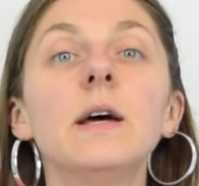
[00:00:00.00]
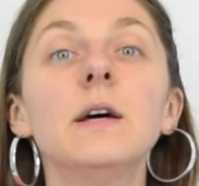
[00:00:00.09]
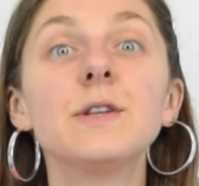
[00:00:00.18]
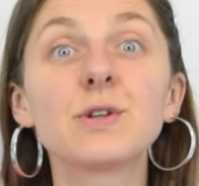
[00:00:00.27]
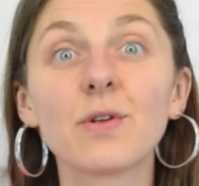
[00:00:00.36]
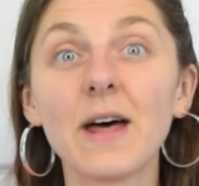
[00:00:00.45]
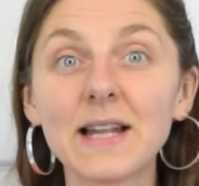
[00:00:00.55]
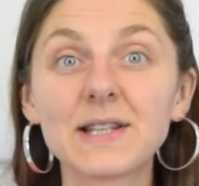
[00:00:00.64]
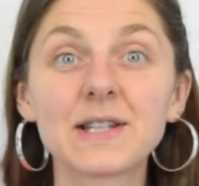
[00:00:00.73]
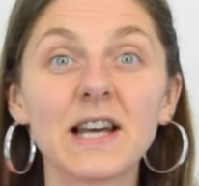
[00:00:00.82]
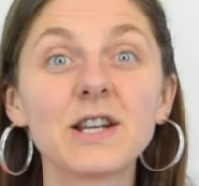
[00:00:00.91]
So
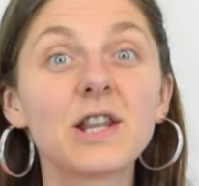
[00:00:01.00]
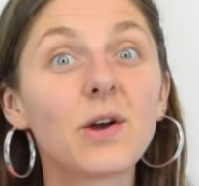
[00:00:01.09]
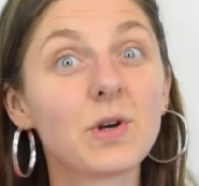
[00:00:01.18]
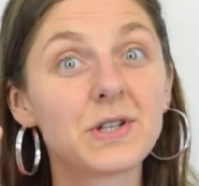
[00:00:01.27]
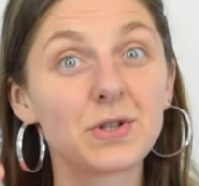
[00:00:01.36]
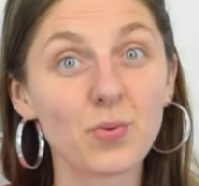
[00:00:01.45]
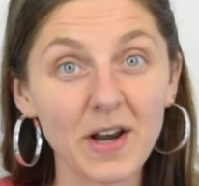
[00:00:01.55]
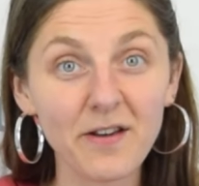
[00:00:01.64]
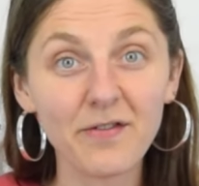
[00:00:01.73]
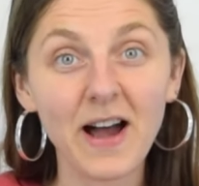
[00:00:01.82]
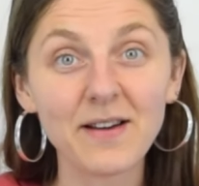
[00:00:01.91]
that's it, there was
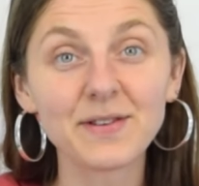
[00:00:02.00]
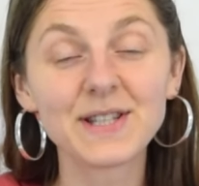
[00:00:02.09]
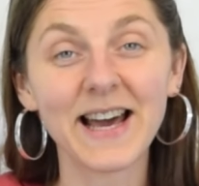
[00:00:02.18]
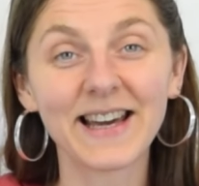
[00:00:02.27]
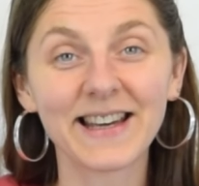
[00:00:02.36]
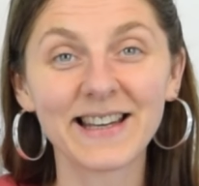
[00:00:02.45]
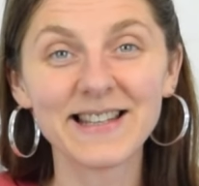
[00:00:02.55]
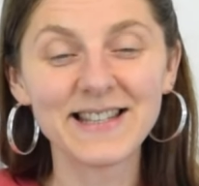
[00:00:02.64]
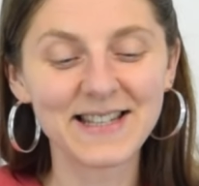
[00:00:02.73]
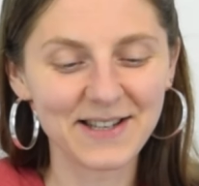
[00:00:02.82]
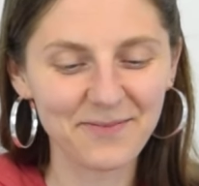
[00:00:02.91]
25
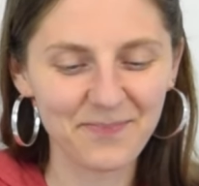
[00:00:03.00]
seconds.